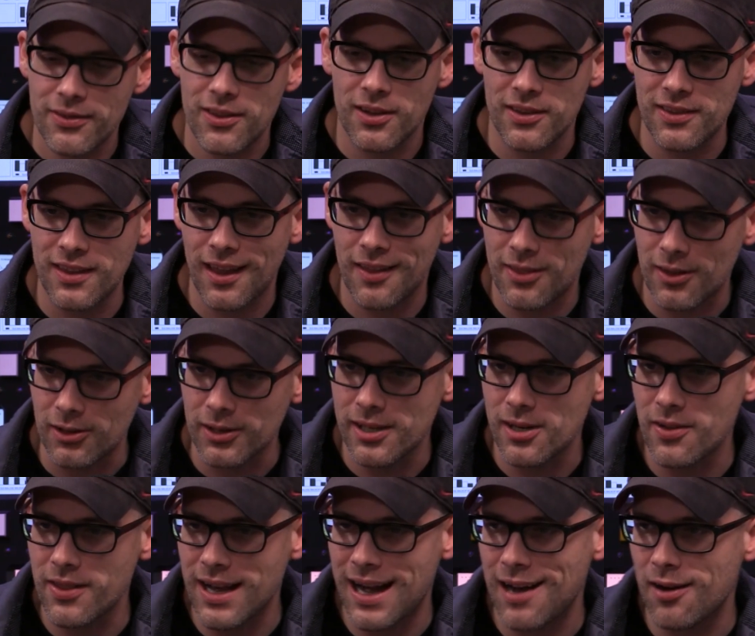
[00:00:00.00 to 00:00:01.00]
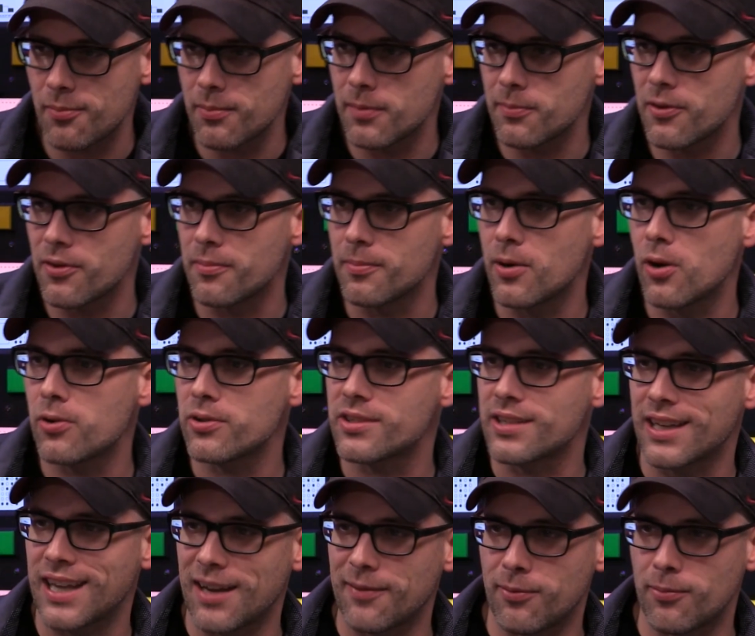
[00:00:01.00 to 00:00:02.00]
the, the, the leader that I remember the most,
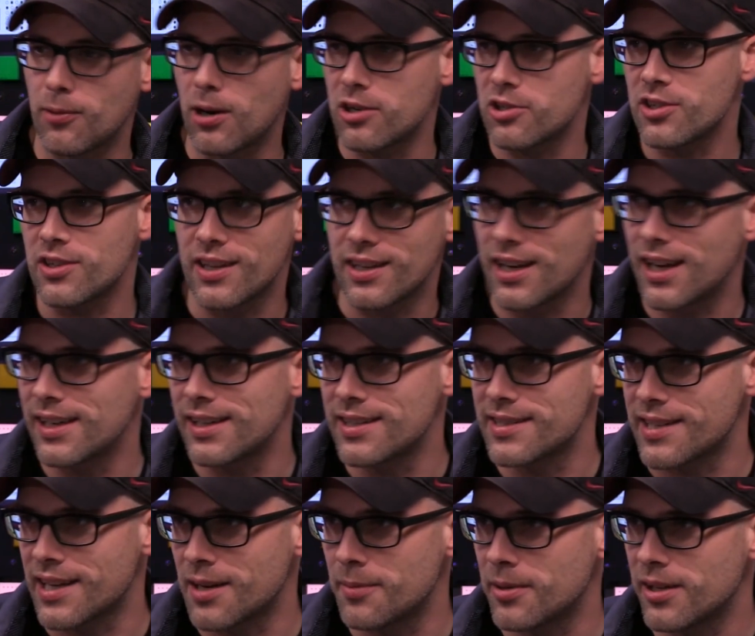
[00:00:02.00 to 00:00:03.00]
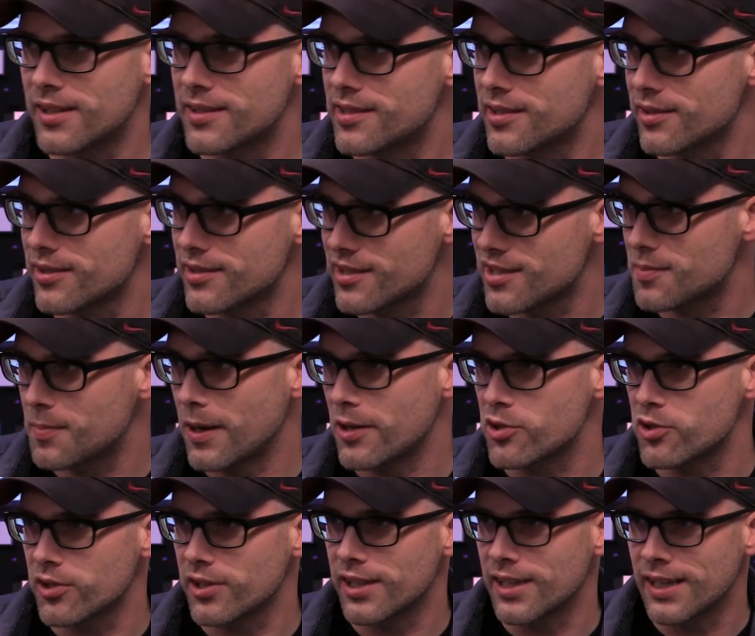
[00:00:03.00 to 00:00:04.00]
it came from watching the '90s animated series,
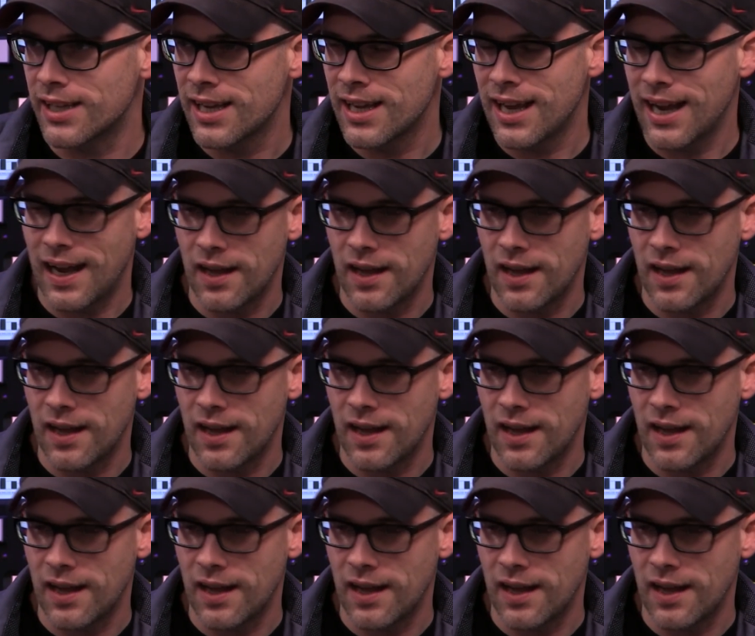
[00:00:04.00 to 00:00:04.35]
especially,